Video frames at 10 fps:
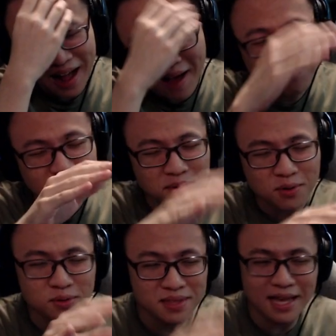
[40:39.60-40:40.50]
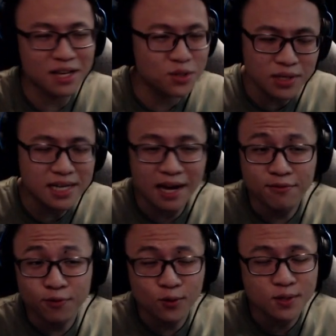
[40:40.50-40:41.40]
I'm someone who naturally
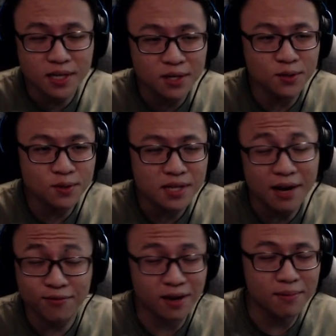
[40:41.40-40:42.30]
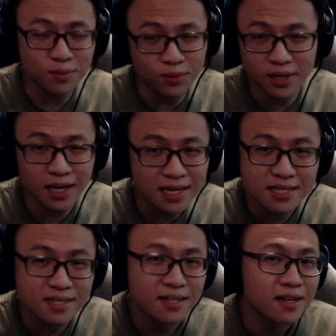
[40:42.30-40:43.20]
can't follow schedules. I've come to
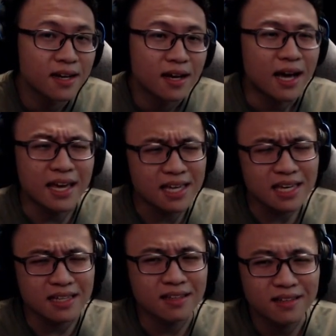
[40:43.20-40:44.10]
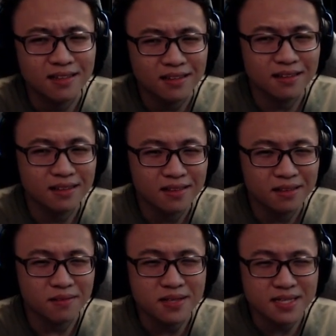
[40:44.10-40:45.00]
realize I hate
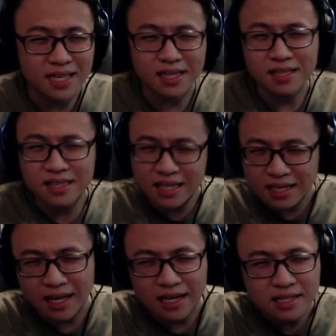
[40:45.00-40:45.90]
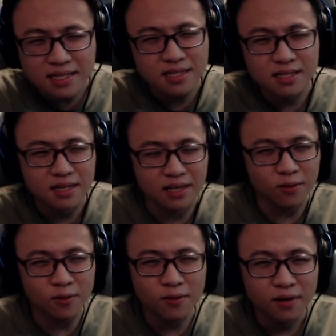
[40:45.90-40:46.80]
setting deadlines and
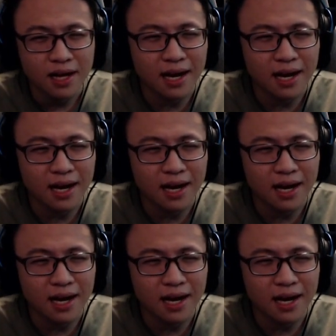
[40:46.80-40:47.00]
all.